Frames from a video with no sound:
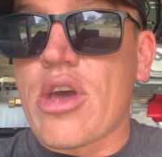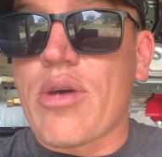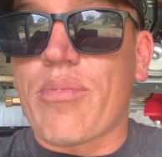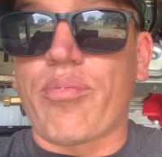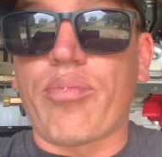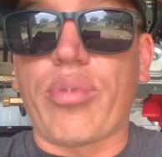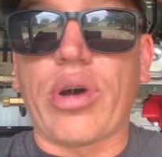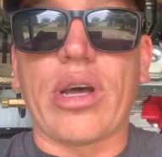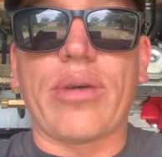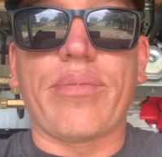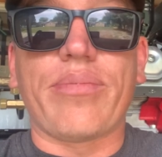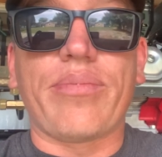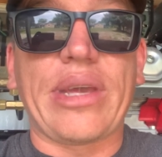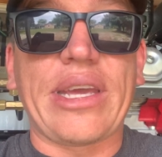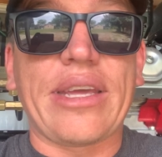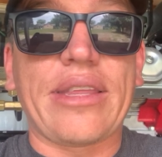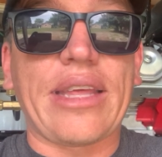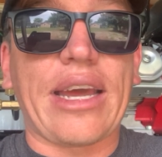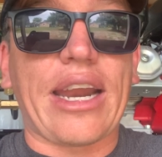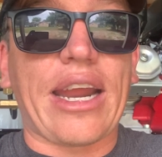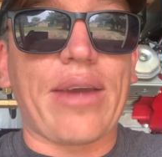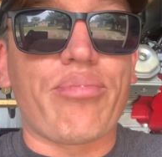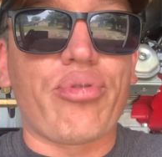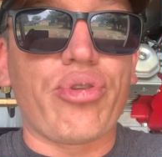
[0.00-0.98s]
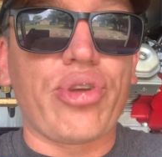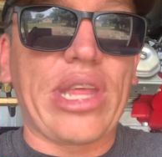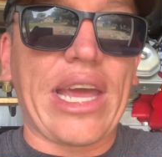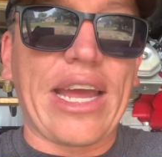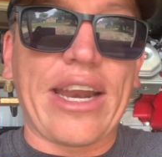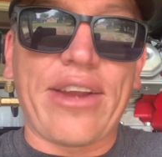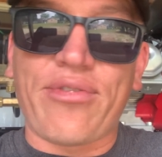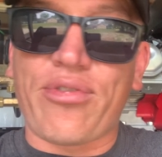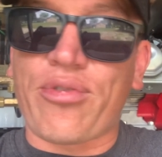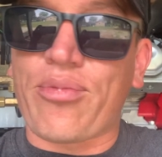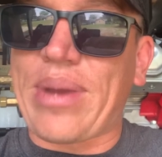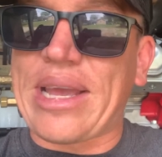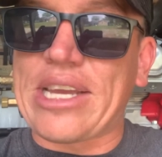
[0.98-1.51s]
But being that I put that
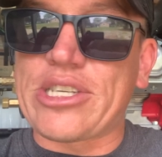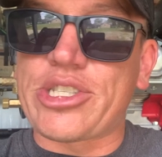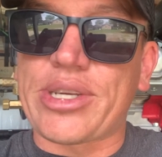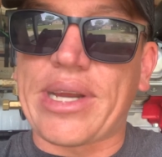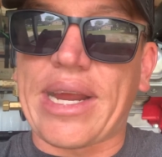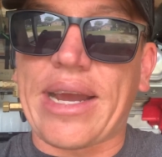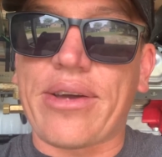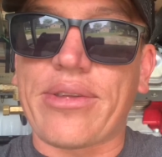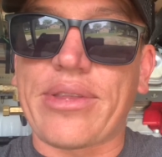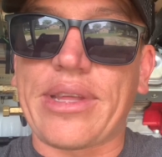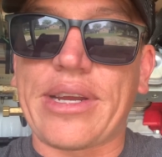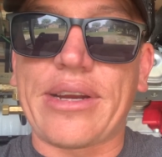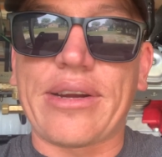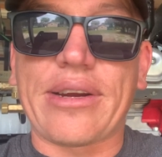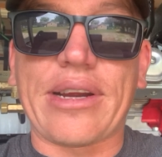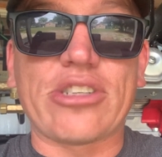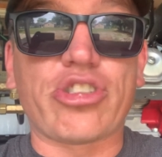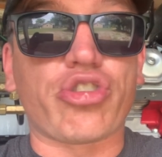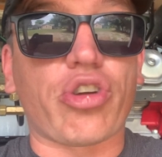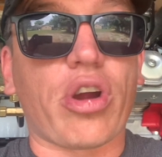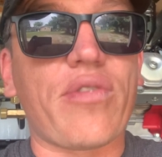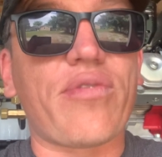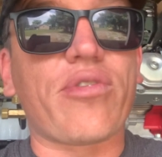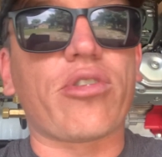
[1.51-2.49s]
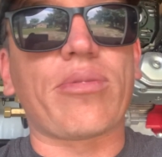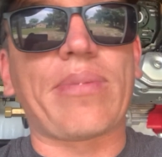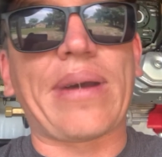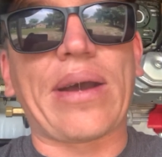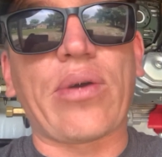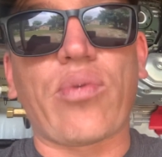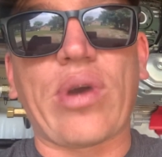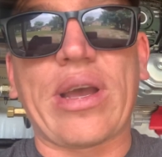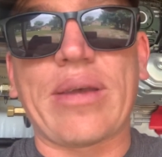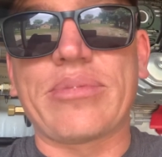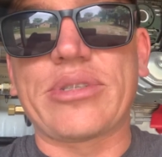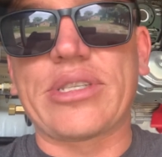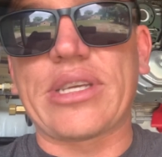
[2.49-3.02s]
information out there, I drove her to my
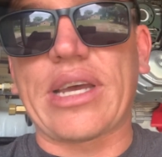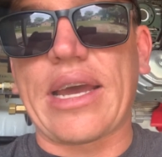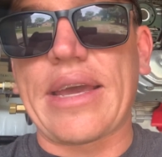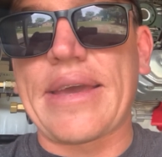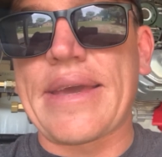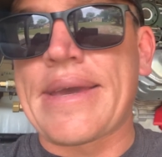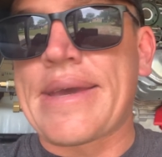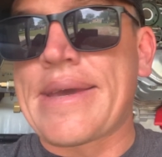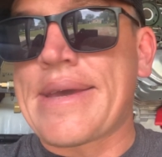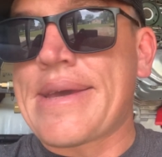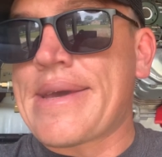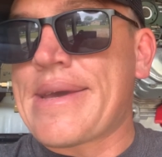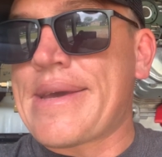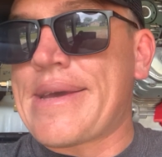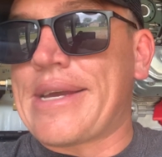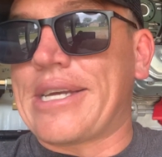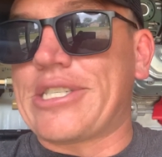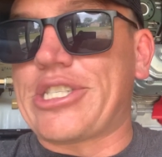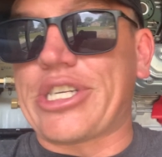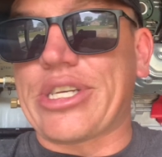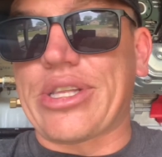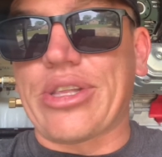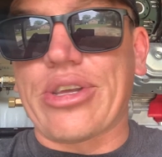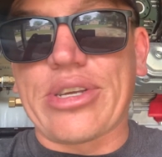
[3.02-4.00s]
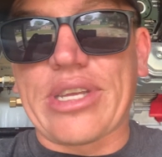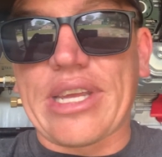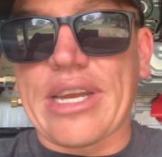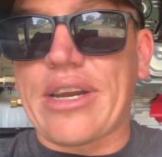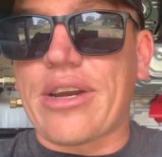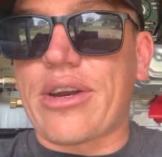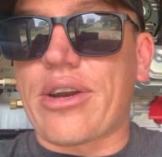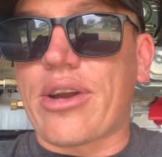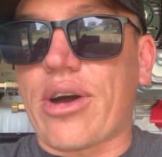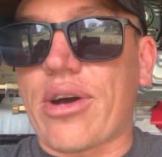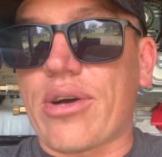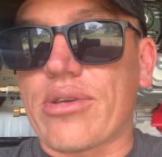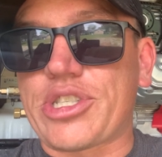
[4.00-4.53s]
website. She looked at
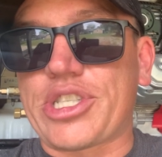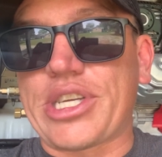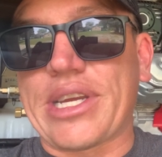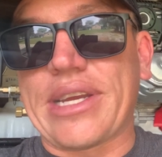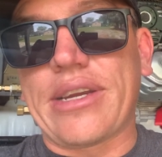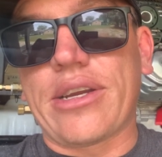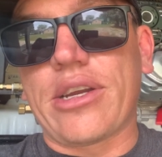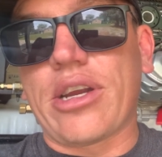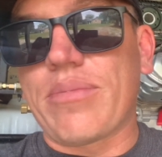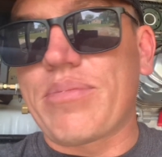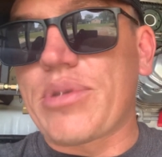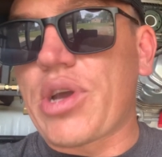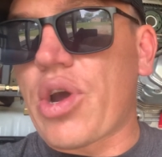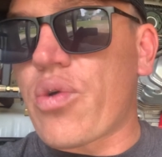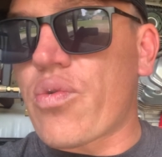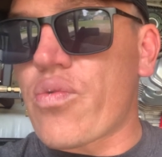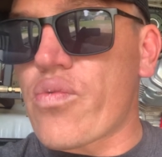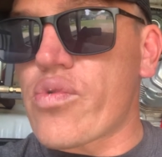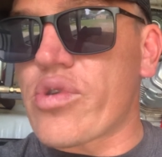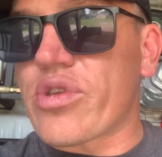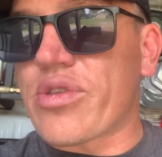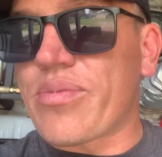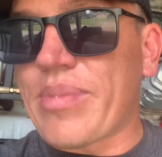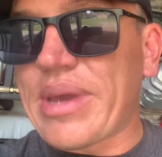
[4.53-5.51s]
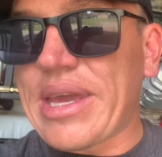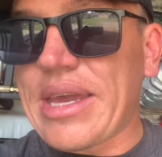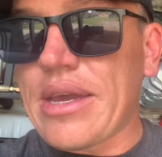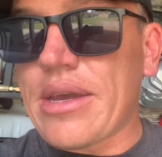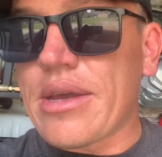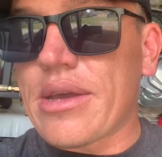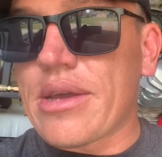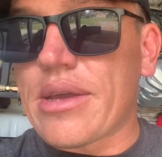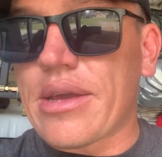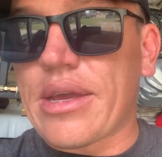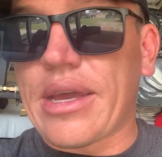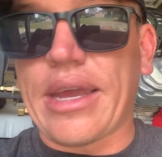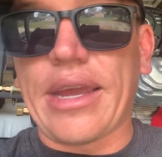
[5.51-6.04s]
it all. She ended up going with me,
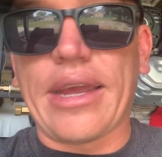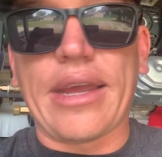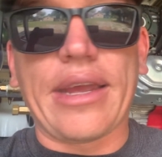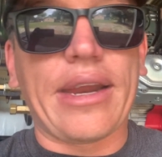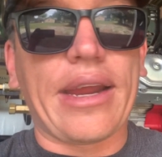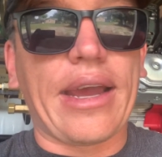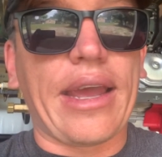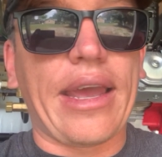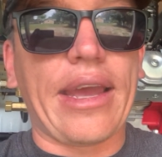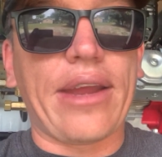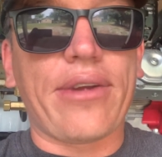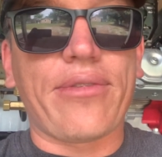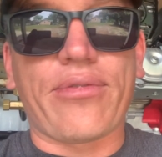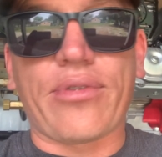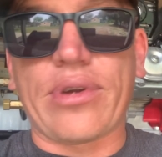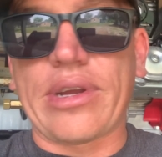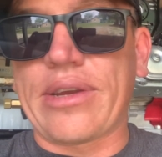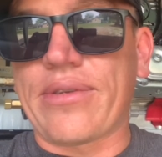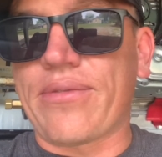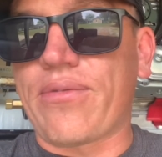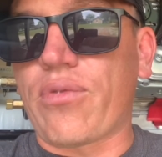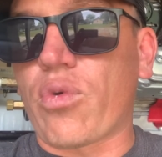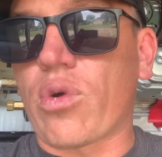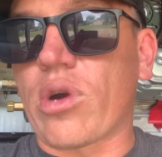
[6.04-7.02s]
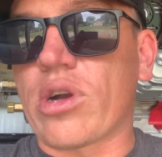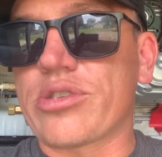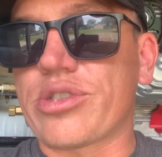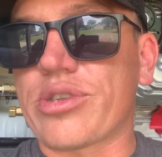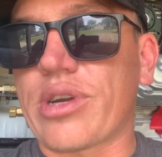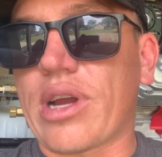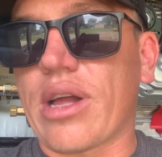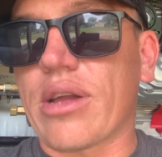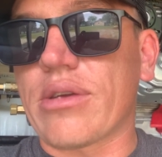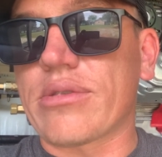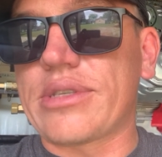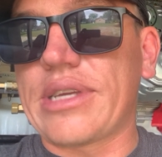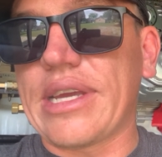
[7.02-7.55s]
and I had a freaking
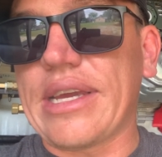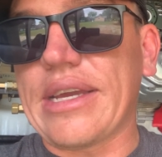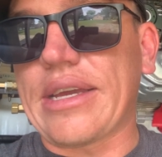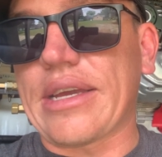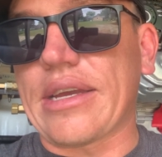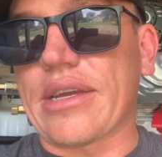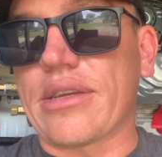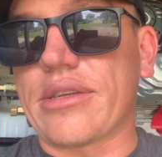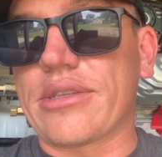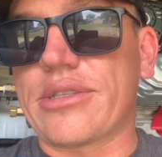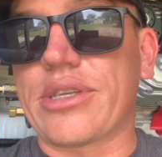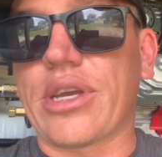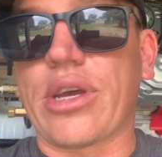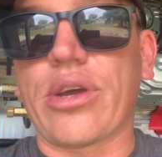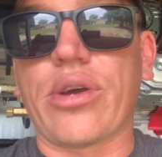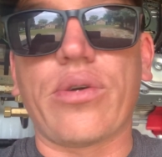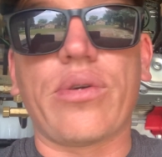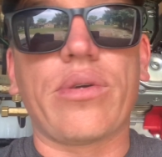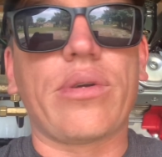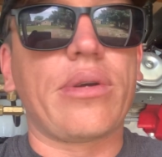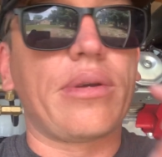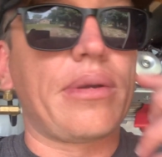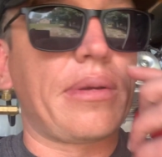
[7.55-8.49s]
$400 ticket. So,